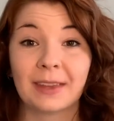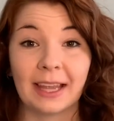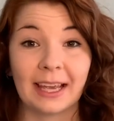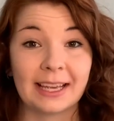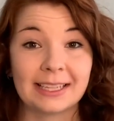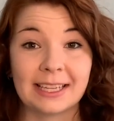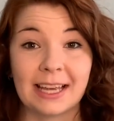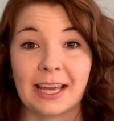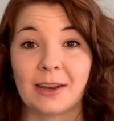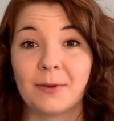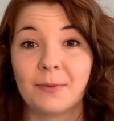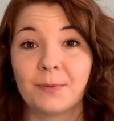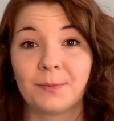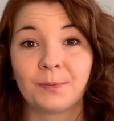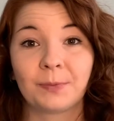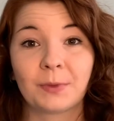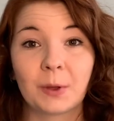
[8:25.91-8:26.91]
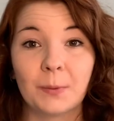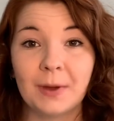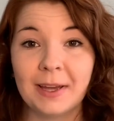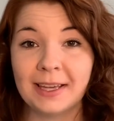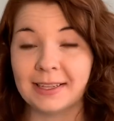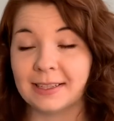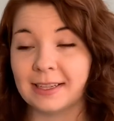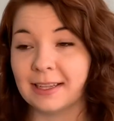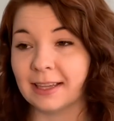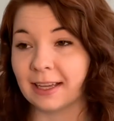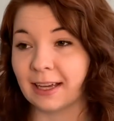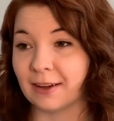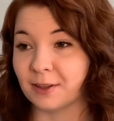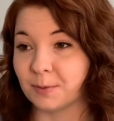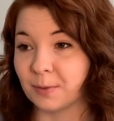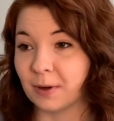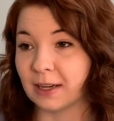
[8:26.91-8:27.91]
Like I said, went, didn't think I
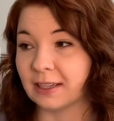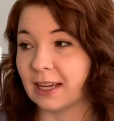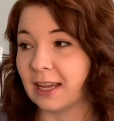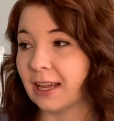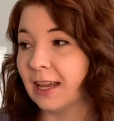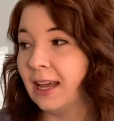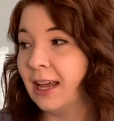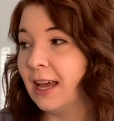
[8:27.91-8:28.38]
was pregnant,